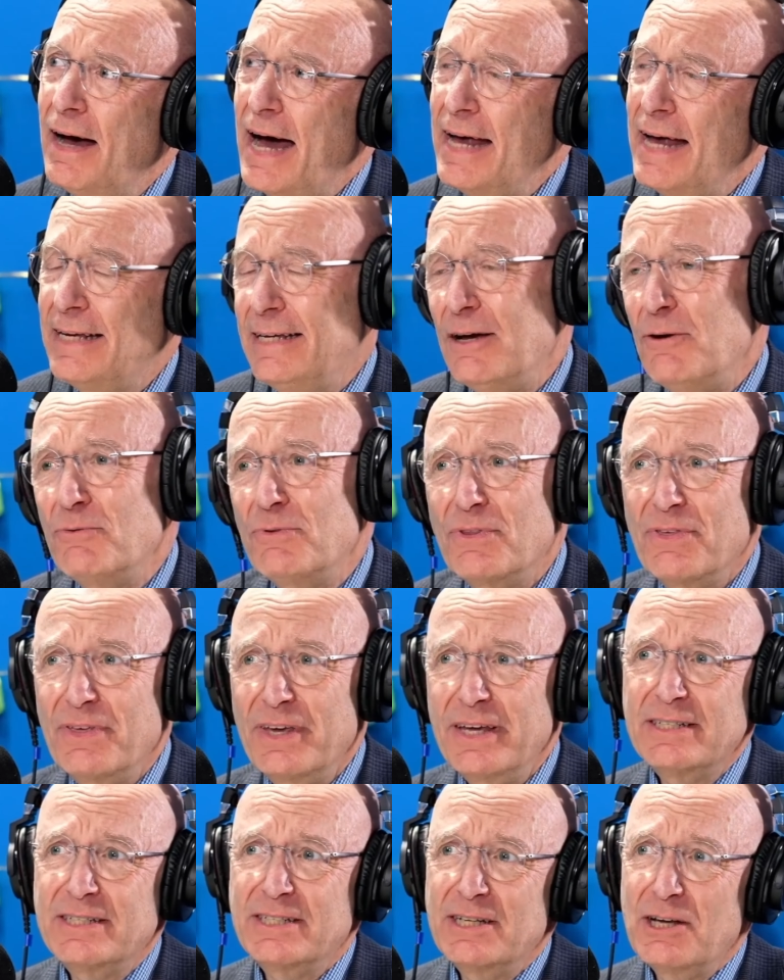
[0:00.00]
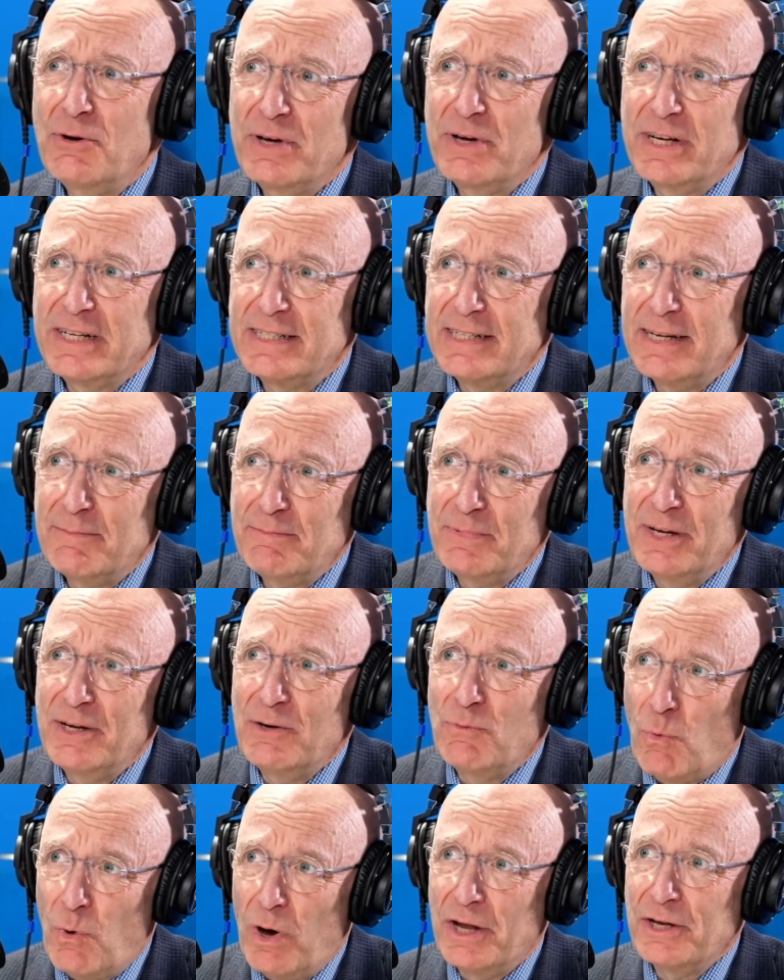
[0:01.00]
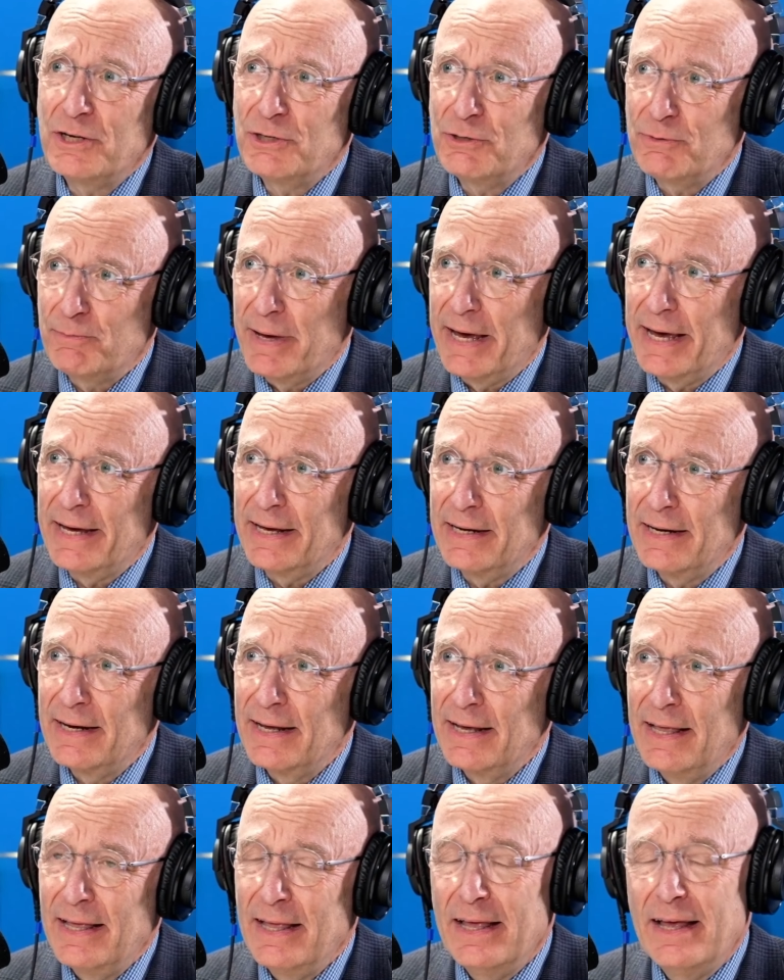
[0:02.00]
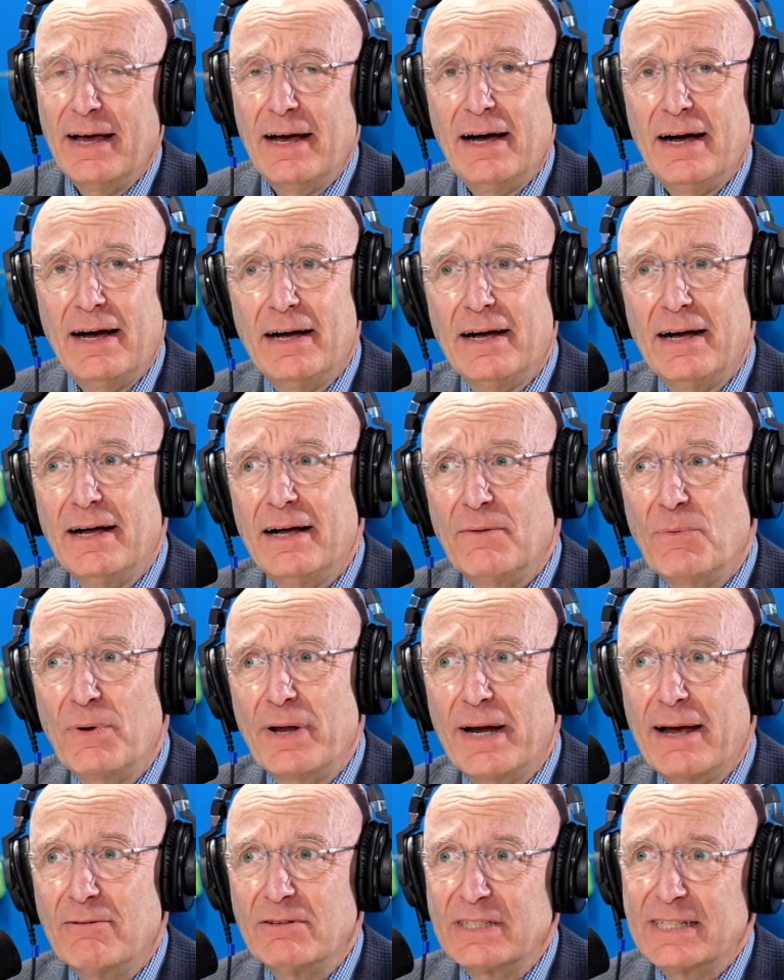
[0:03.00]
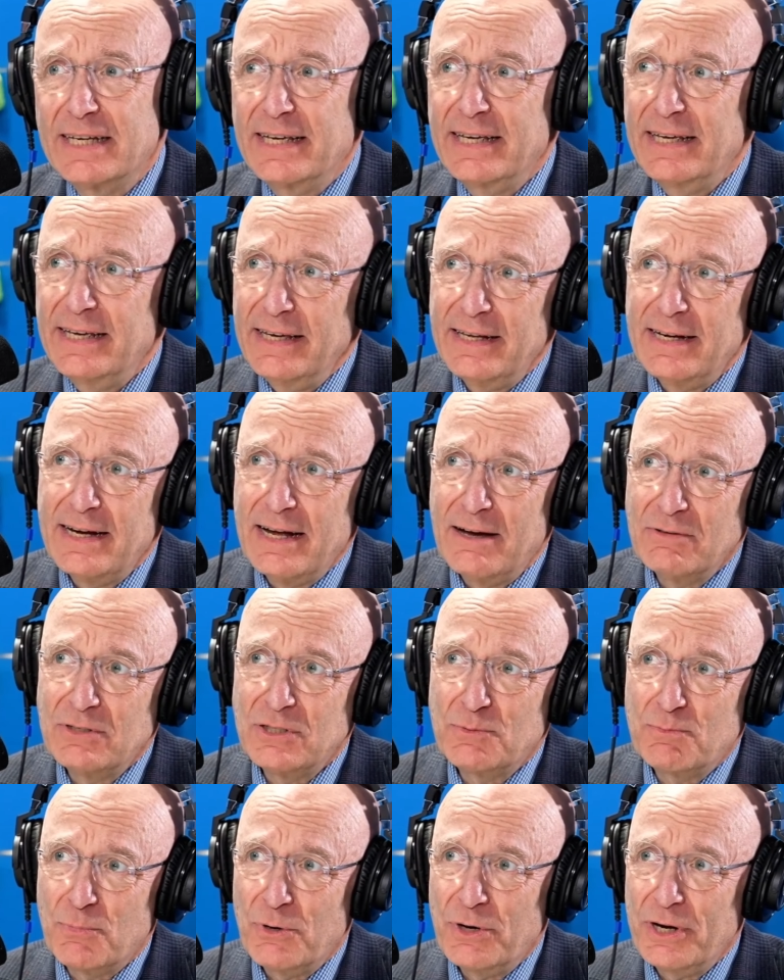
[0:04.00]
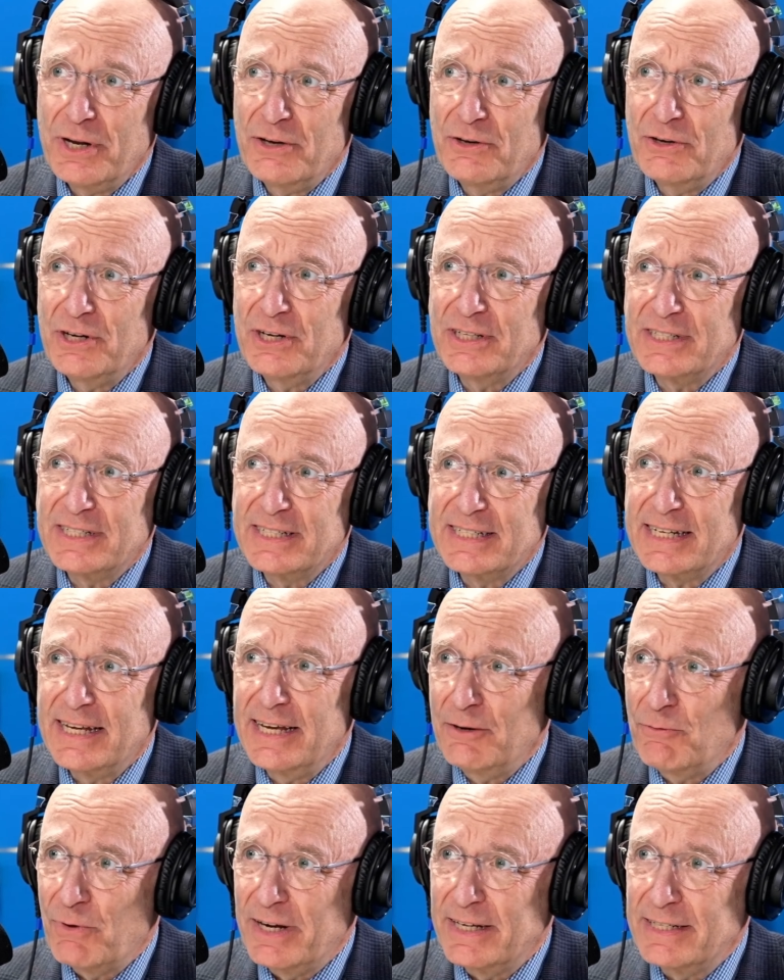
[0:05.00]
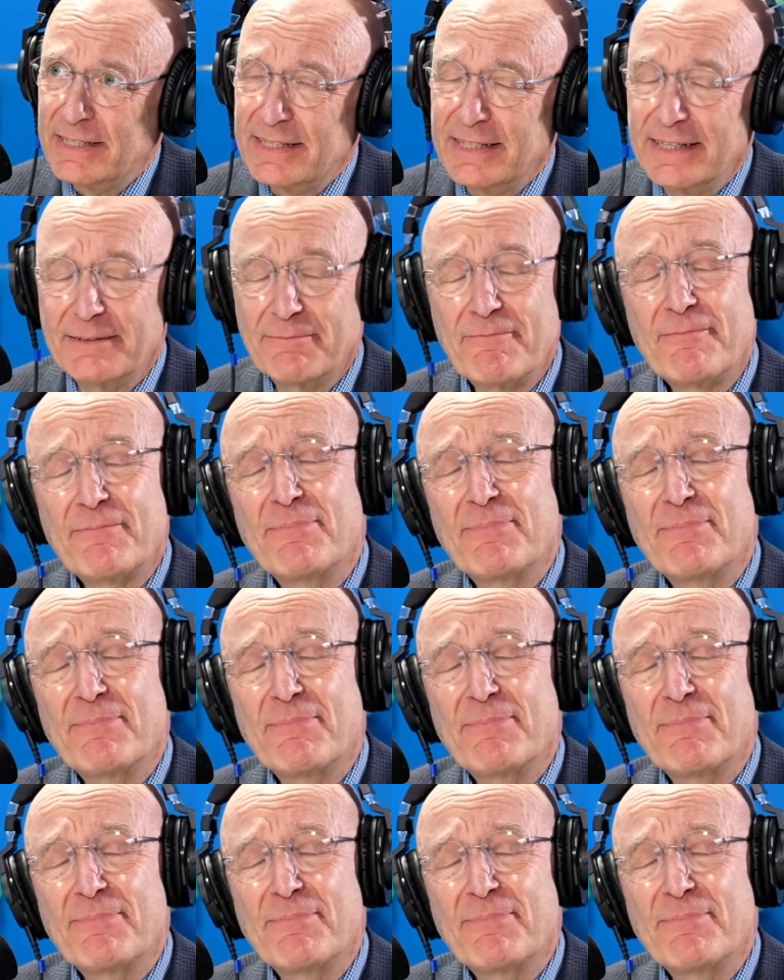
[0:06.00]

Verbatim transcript: I don't think so, except in one domain. Uh, when I was a kid, I was pretty good at ski racing.